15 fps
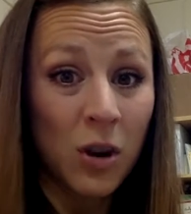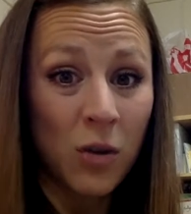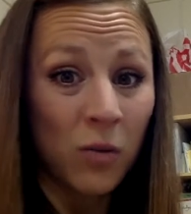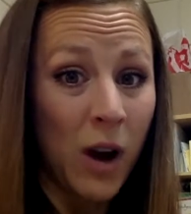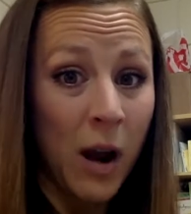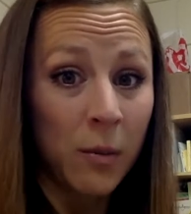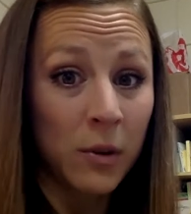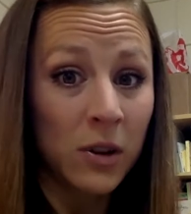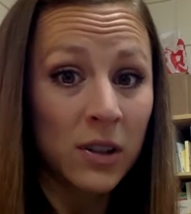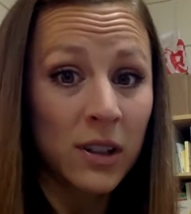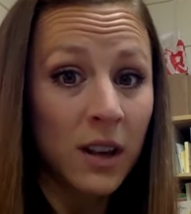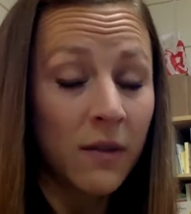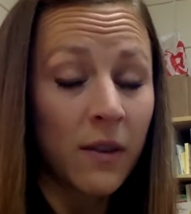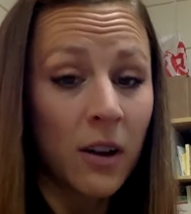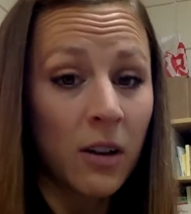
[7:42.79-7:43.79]
wrappers
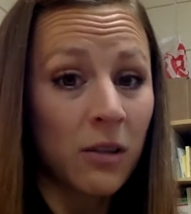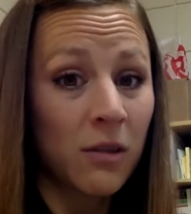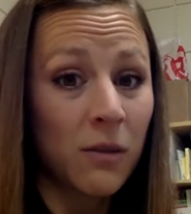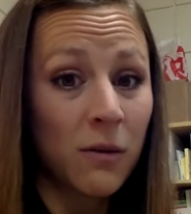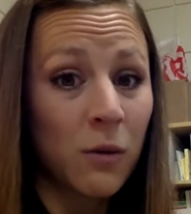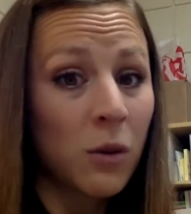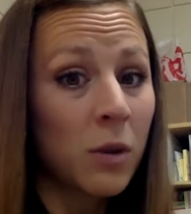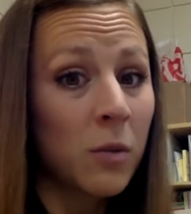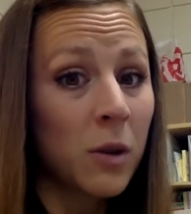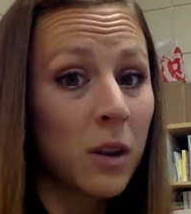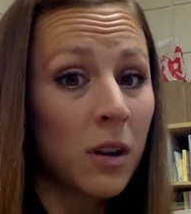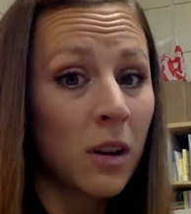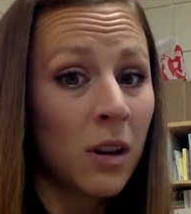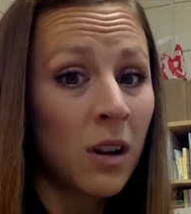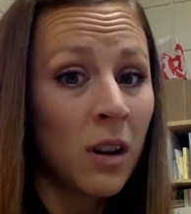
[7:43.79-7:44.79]
that fell on the floor. But
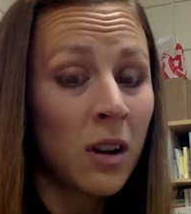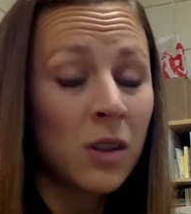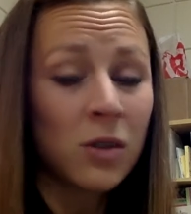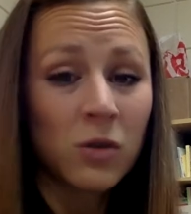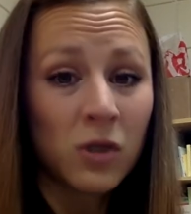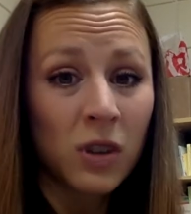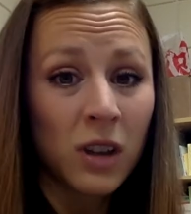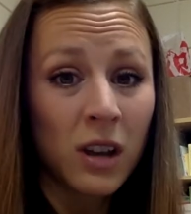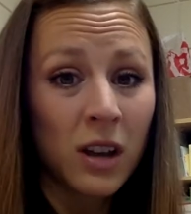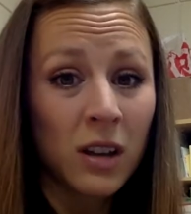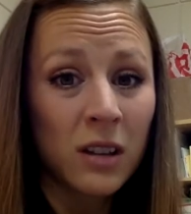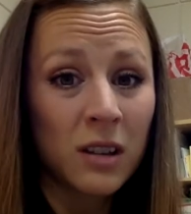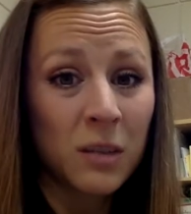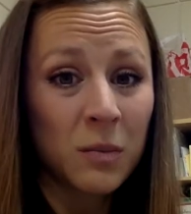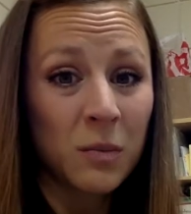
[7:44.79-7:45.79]
don't you think
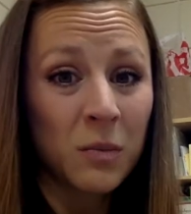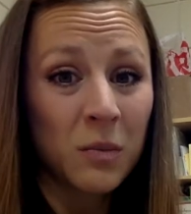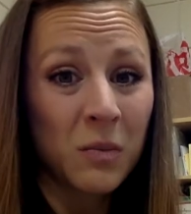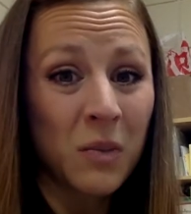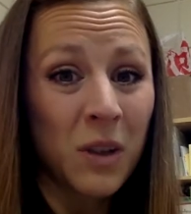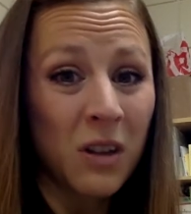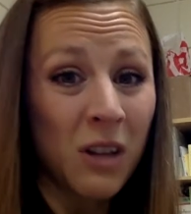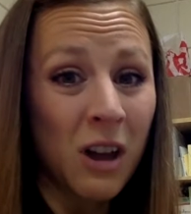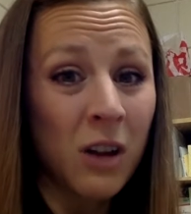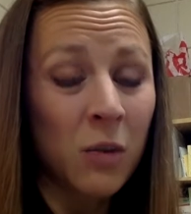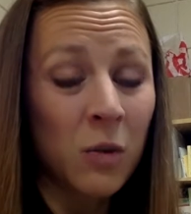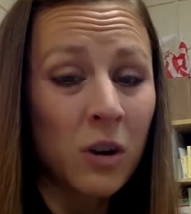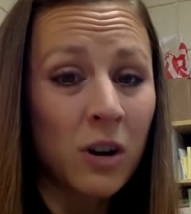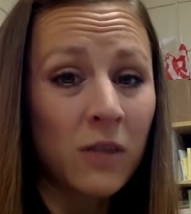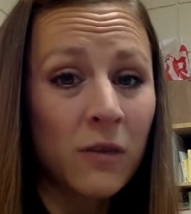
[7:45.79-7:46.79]
it's a lot of
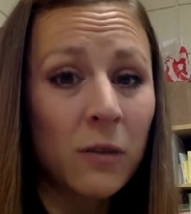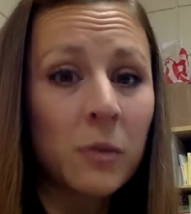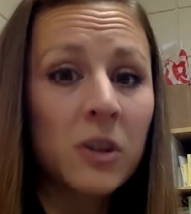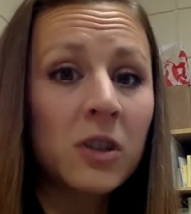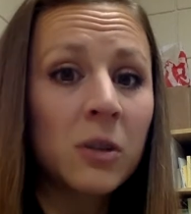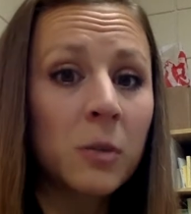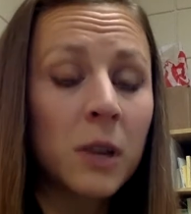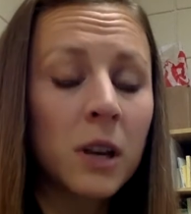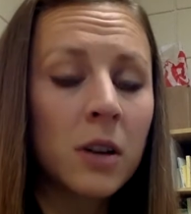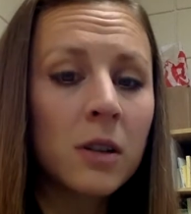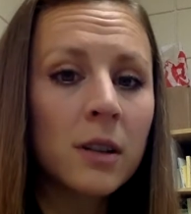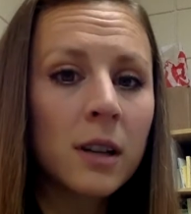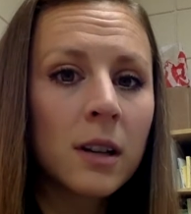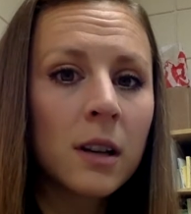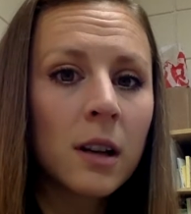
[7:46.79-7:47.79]
work for Mr.
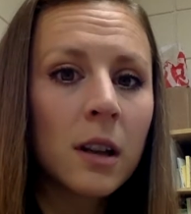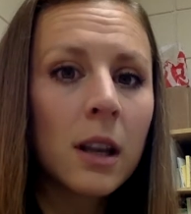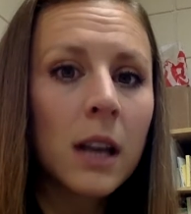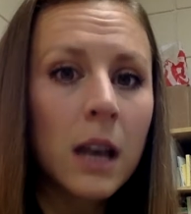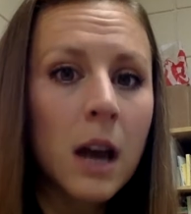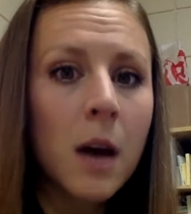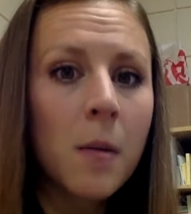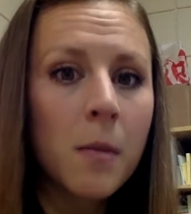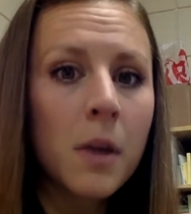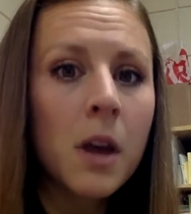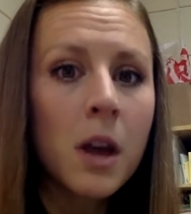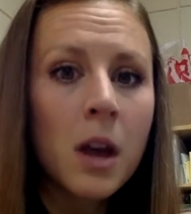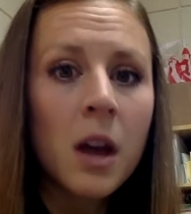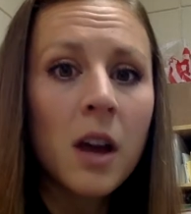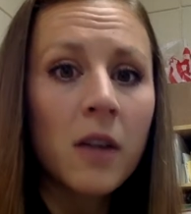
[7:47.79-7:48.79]
Peterson to clean up
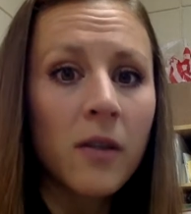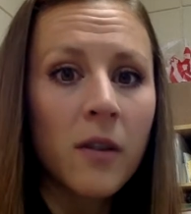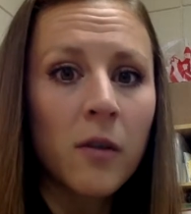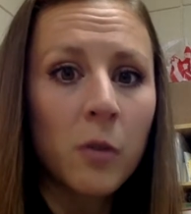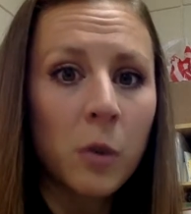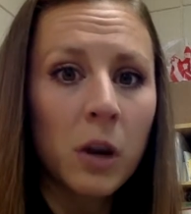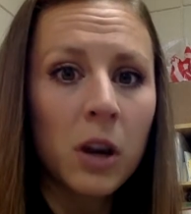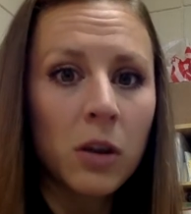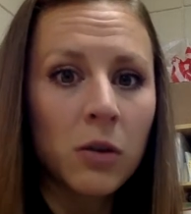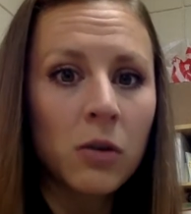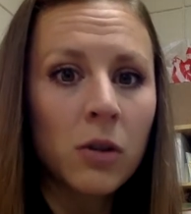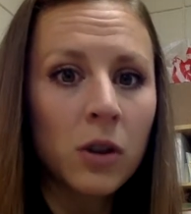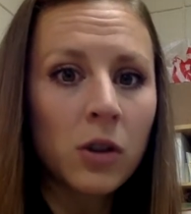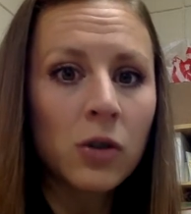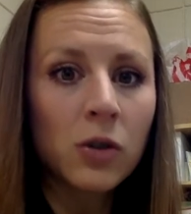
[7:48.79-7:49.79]
if everybody threw
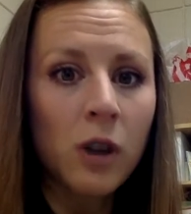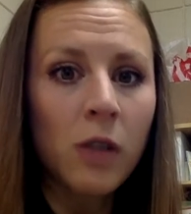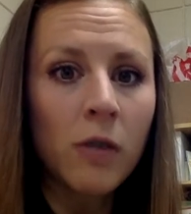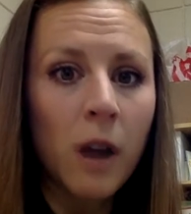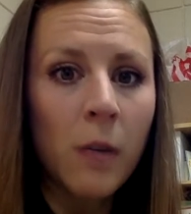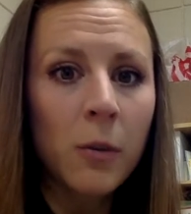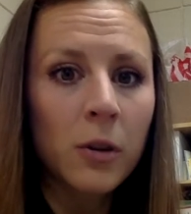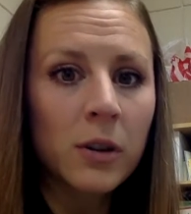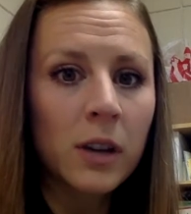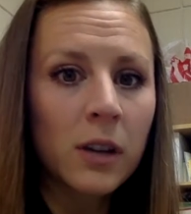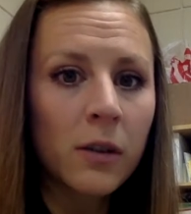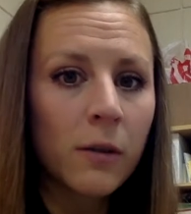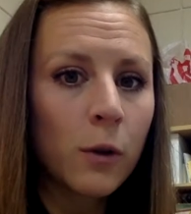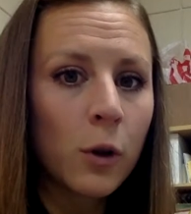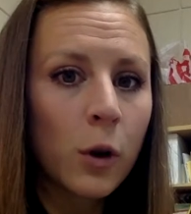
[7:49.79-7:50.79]
their straw wrappers on
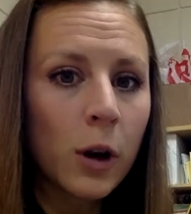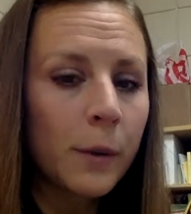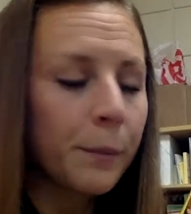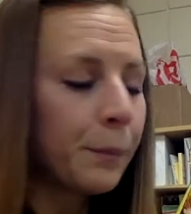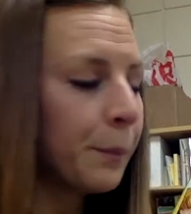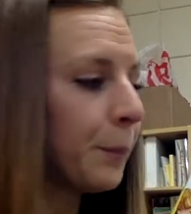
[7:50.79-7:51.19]
the floor?